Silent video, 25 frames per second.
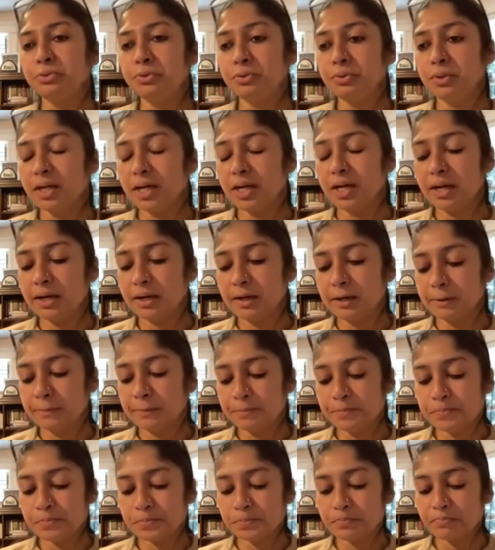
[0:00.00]
to
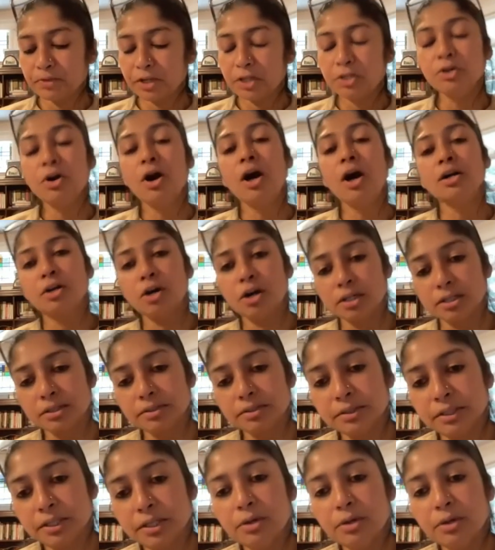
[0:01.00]
Hong Kong